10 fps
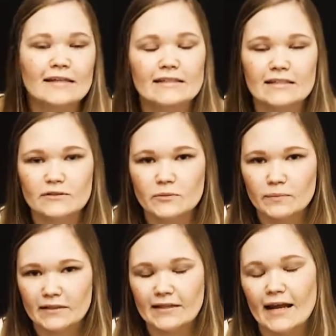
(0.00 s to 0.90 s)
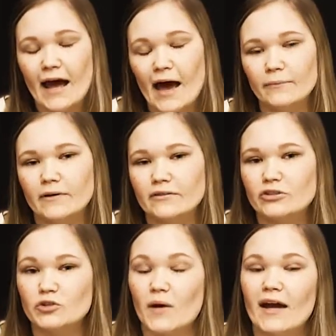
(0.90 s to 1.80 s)
It seems to be that I'm gonna
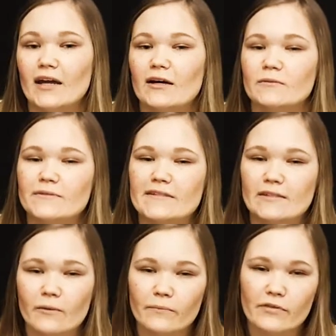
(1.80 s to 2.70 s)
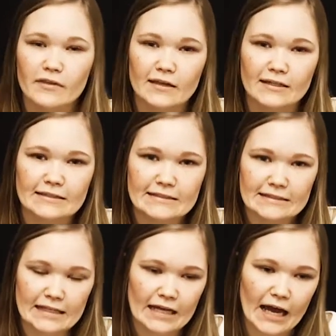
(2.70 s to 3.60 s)
try out some things
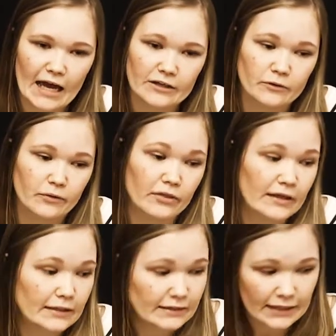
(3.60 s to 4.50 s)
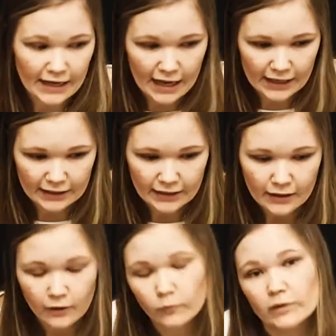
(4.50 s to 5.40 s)
that I don't think that I
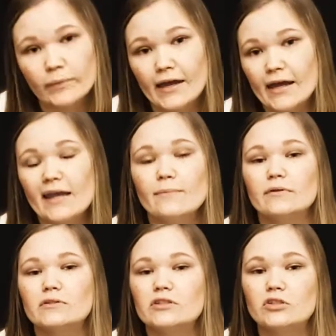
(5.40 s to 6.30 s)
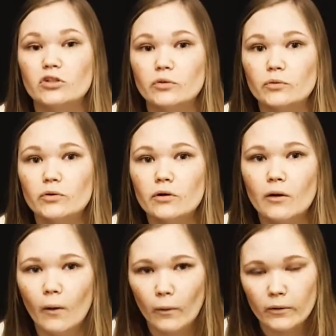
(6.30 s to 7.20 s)
will be able to do
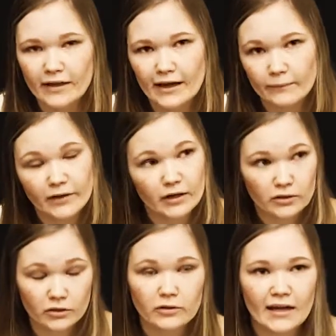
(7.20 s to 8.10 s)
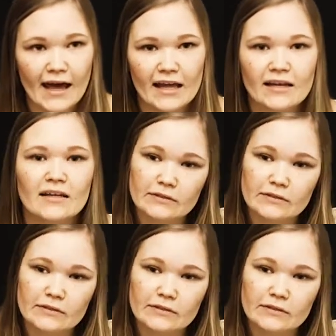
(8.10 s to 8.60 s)
or that I'm not good at.